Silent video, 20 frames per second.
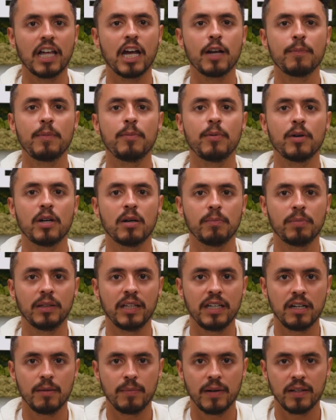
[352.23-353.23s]
a lot of people
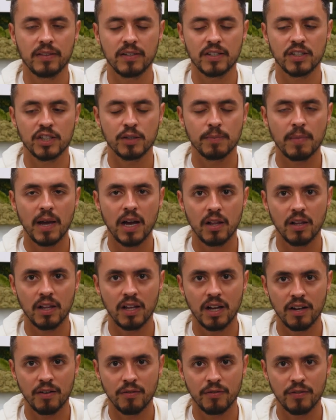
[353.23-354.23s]
complain about the smell
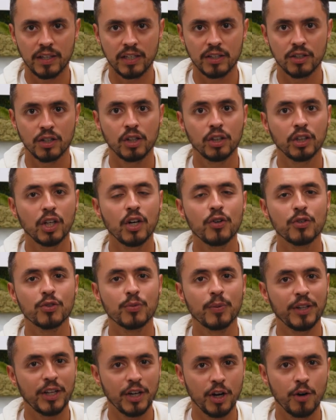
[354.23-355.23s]
of these clothes
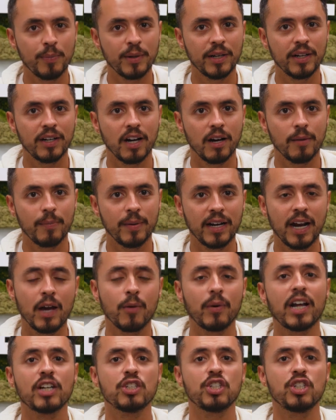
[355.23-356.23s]
when they open it up. And I
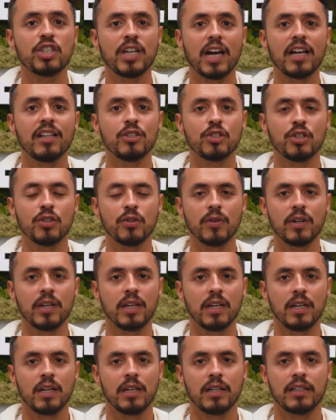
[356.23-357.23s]
would actually challenge you
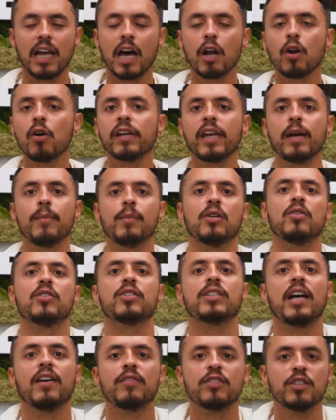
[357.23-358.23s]
not all
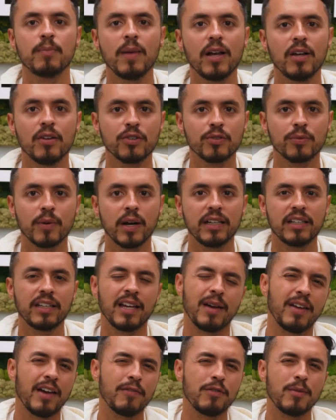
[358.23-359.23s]
chemicals have smells, right?
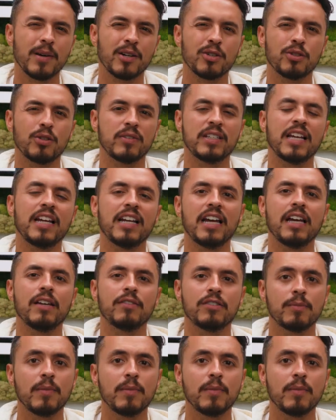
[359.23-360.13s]
Heavy metals don't tend to have